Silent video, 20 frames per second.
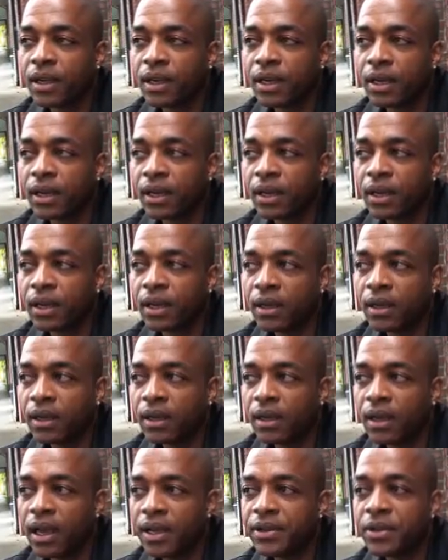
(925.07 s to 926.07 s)

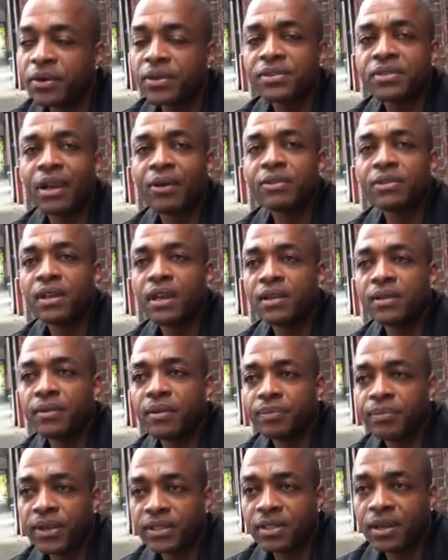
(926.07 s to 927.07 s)
I noticed that I
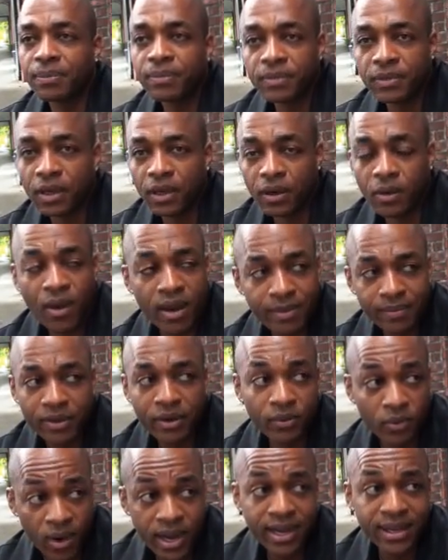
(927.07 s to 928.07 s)
had picked up quite a
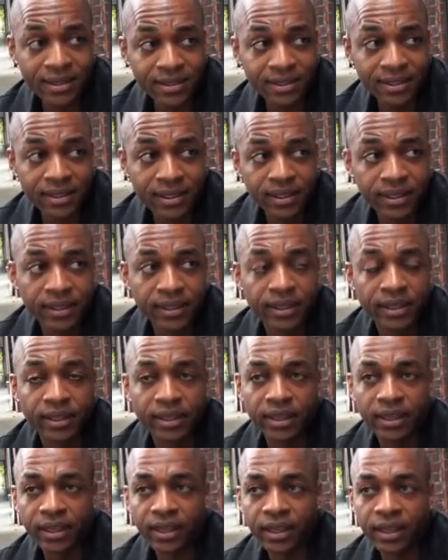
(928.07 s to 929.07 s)
bit of weight,
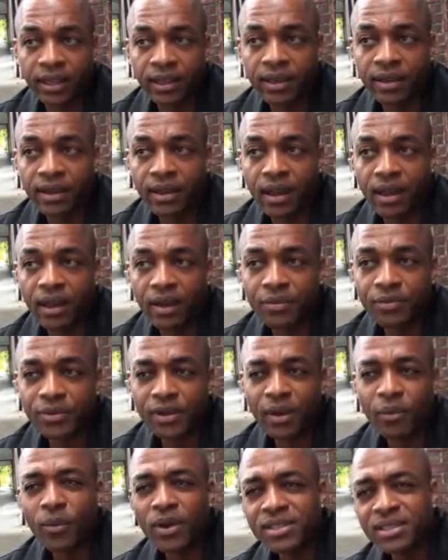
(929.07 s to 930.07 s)
and
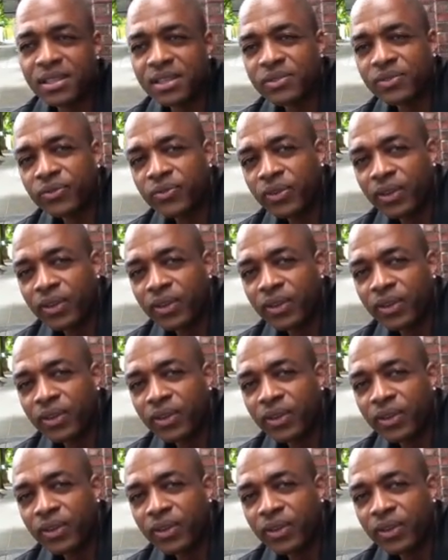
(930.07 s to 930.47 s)
I wasn't